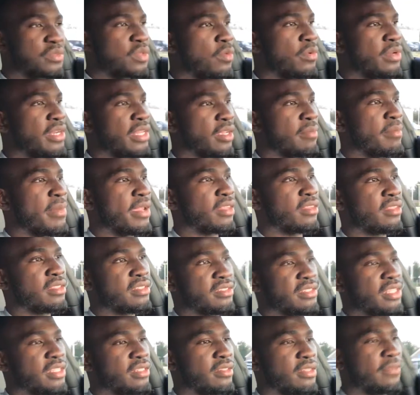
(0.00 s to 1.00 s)
that's one way they can make
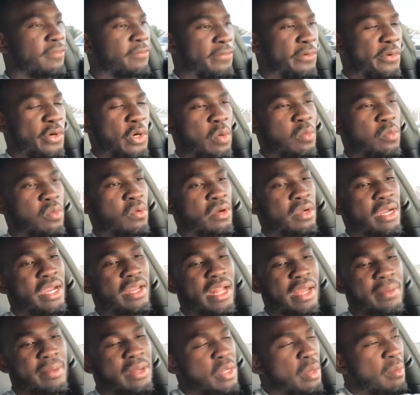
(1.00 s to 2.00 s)
this thing
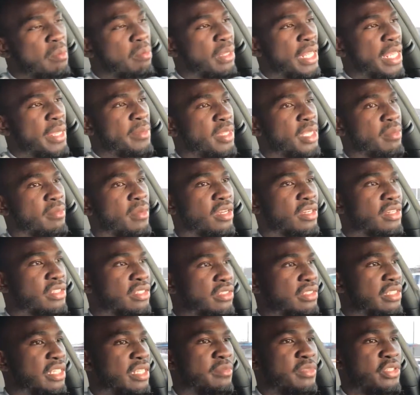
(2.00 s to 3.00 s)
affordable. I don't blame them,
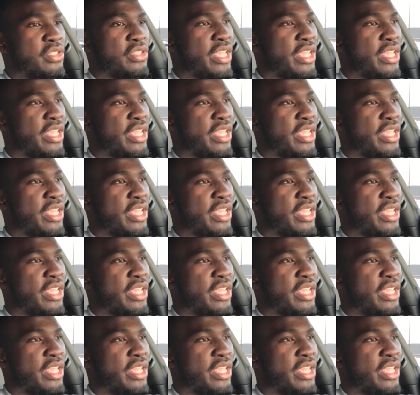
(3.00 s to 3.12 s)
honestly.